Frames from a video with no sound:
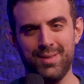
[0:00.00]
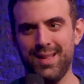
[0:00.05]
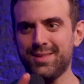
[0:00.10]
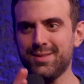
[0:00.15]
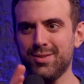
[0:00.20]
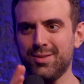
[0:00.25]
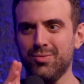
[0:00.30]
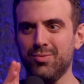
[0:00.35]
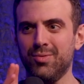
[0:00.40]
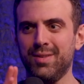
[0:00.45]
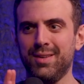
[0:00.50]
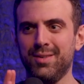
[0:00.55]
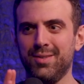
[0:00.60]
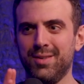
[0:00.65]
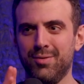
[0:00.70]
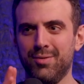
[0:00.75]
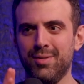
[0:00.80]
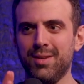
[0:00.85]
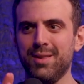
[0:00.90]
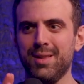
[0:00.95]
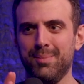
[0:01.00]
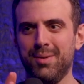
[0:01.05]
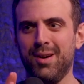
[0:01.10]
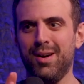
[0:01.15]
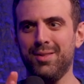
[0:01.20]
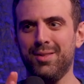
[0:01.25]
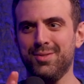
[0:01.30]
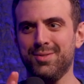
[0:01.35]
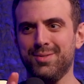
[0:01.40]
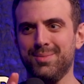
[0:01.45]
That's a real, it really
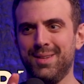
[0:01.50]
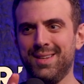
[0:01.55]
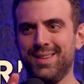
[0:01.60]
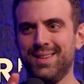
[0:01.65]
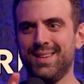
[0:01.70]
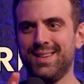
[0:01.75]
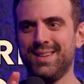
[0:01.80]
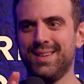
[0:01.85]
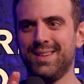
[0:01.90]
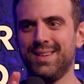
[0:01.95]
bothers me.